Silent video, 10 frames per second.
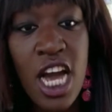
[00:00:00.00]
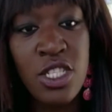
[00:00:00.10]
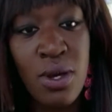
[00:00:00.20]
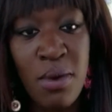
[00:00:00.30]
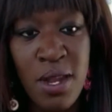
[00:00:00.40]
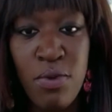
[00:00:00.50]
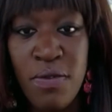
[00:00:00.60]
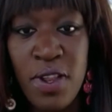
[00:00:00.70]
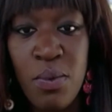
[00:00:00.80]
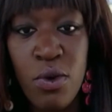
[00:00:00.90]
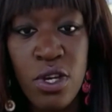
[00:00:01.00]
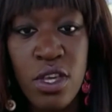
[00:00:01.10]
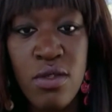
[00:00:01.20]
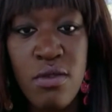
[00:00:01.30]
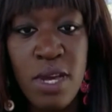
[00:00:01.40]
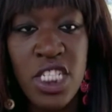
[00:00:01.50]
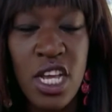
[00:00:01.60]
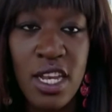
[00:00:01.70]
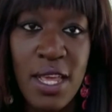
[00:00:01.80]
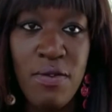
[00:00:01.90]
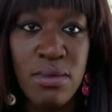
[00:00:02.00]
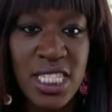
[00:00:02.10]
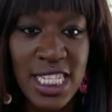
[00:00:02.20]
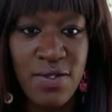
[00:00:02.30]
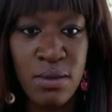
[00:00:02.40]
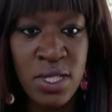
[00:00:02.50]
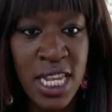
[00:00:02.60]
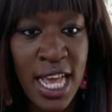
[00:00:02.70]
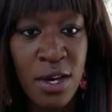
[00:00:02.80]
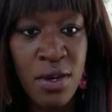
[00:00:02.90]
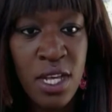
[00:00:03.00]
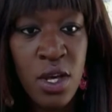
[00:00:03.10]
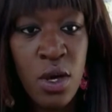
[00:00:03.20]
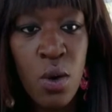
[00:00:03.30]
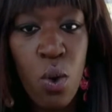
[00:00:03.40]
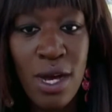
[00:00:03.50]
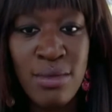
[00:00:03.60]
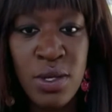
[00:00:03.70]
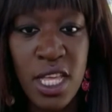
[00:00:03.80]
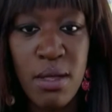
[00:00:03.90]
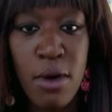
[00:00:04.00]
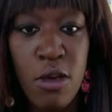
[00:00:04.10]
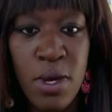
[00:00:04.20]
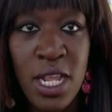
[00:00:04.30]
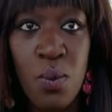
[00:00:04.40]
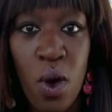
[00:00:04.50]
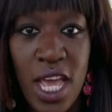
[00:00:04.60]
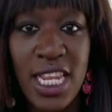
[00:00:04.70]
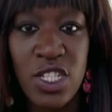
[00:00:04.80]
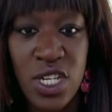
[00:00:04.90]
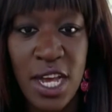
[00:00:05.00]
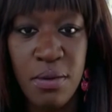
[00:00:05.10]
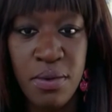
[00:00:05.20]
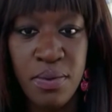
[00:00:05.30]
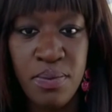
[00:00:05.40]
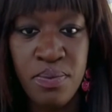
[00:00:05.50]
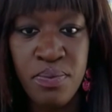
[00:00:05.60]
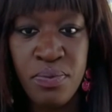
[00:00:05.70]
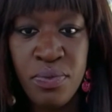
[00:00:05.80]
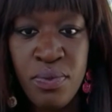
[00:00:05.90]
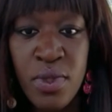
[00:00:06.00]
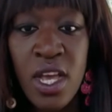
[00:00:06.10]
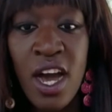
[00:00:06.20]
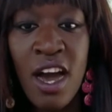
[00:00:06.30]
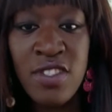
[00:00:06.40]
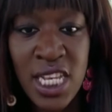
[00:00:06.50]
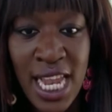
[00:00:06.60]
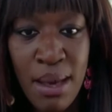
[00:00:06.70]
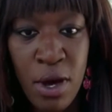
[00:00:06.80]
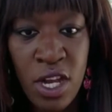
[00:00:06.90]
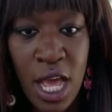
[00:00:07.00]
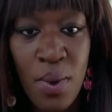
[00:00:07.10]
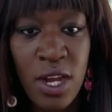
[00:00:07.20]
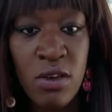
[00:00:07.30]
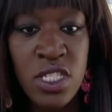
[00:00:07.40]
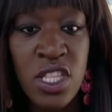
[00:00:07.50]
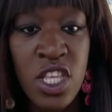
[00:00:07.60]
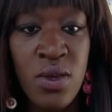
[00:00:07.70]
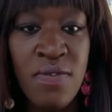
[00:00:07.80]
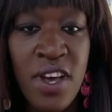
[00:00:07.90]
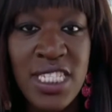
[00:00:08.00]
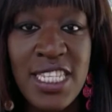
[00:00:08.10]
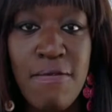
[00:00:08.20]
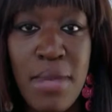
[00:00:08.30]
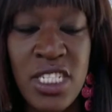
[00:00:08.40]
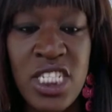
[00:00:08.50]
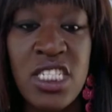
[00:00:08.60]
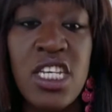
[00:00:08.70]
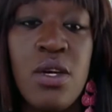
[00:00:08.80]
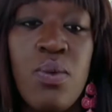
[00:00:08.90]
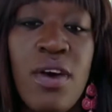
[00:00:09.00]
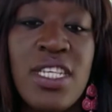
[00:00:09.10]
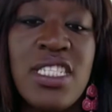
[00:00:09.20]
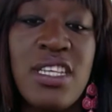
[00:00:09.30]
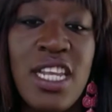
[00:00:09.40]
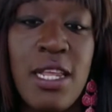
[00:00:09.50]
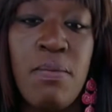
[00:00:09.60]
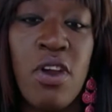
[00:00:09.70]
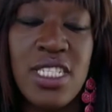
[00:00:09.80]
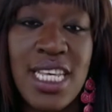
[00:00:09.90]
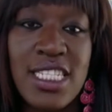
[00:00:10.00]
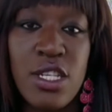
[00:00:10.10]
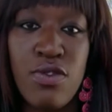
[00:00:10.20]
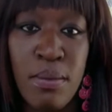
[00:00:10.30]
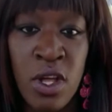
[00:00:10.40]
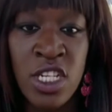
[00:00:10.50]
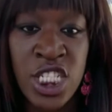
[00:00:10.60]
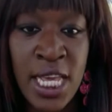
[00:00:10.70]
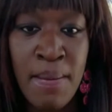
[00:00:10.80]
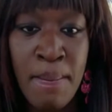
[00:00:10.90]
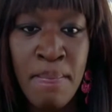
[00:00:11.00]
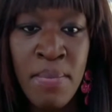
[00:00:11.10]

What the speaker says: So I'm going to briefly walk you through my journey from 6th form to now, what I'm doing at the moment and why I need your help. After Claremont, I went on to the University of Manchester where I studied politics and criminology,